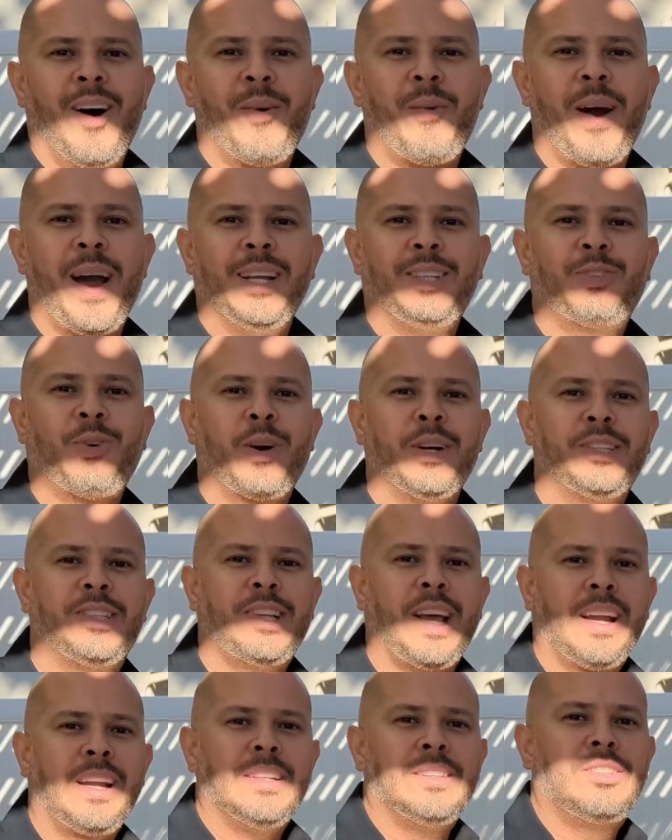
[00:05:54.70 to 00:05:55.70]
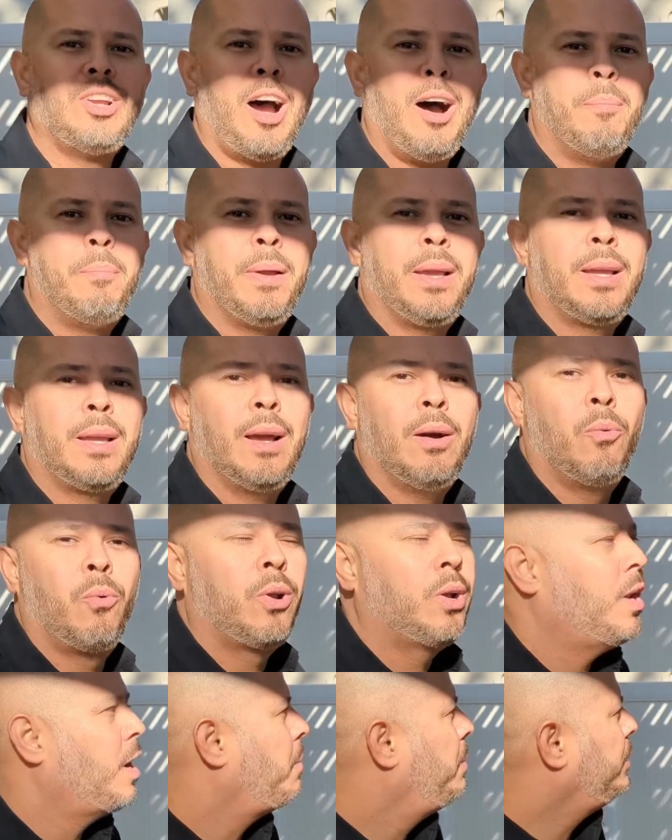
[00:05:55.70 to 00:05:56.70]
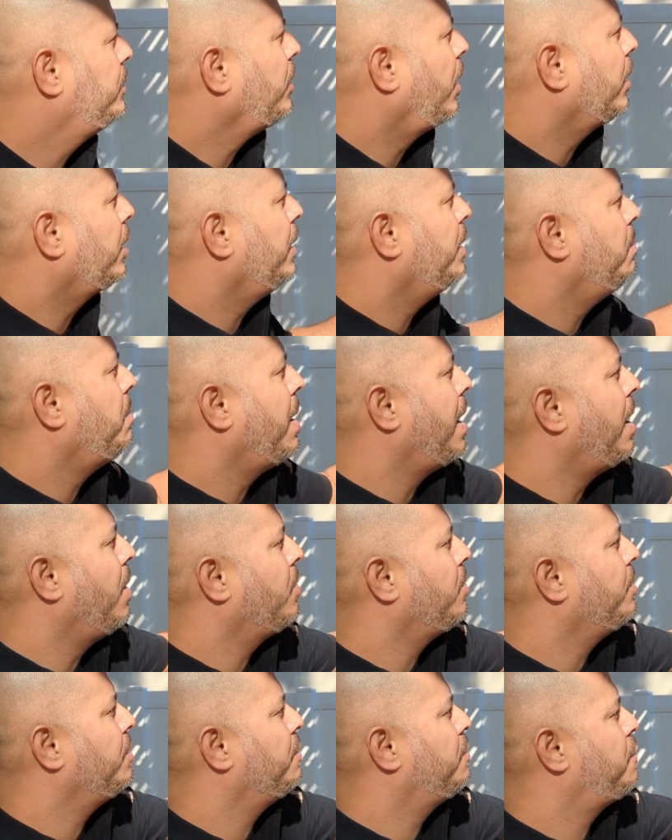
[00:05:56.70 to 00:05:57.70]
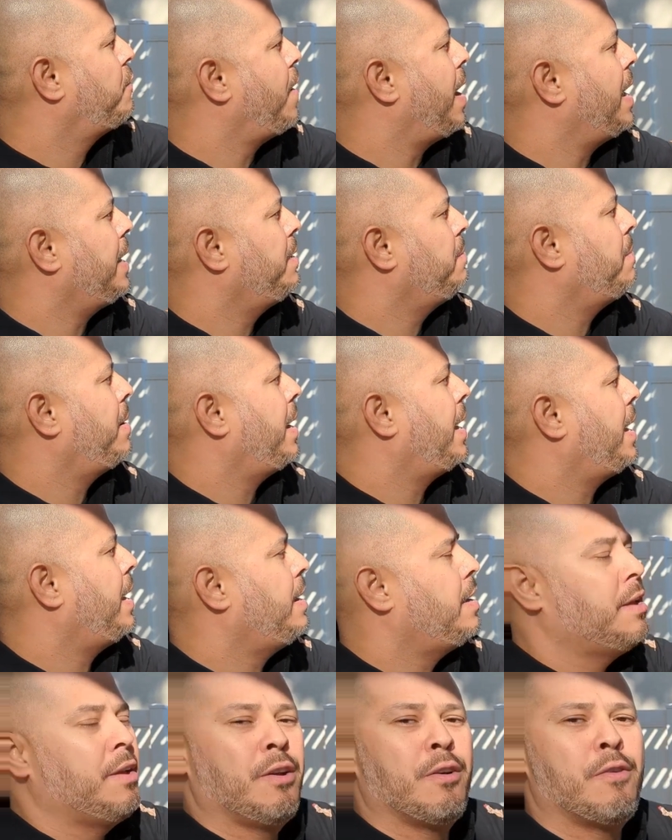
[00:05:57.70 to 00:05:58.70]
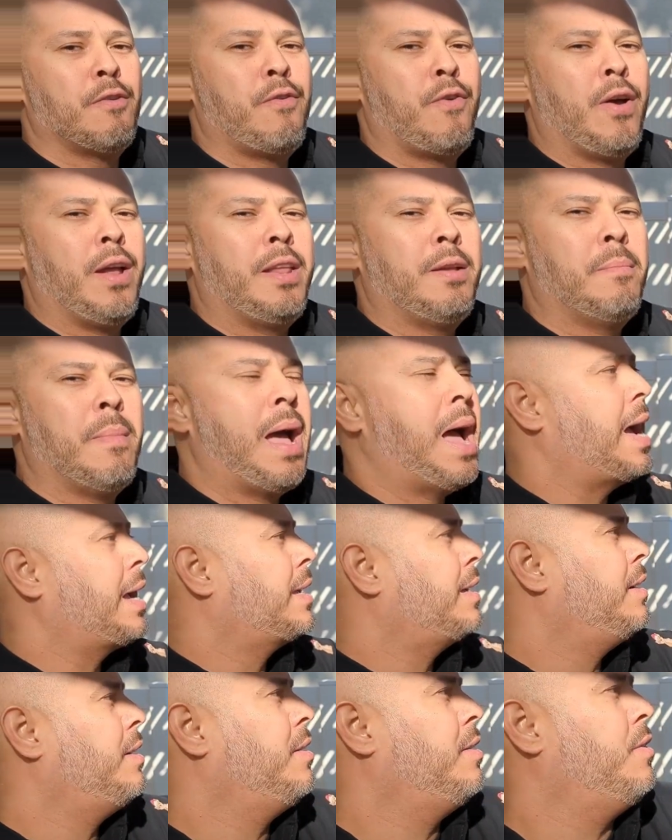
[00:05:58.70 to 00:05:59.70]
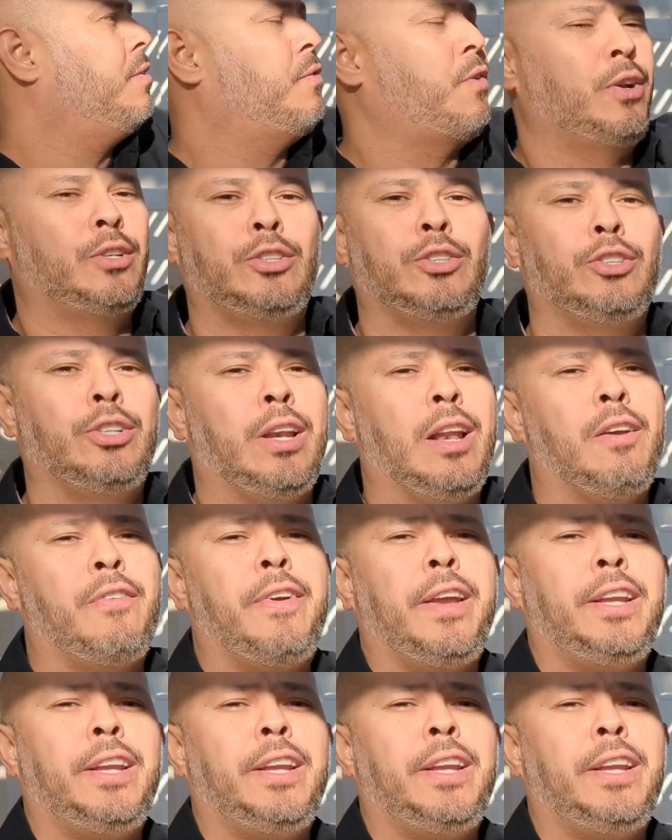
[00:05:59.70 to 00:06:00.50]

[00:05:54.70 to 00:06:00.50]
All right, so our second topic, we're going to be talking about Fannie Mae, Freddie Mac versus an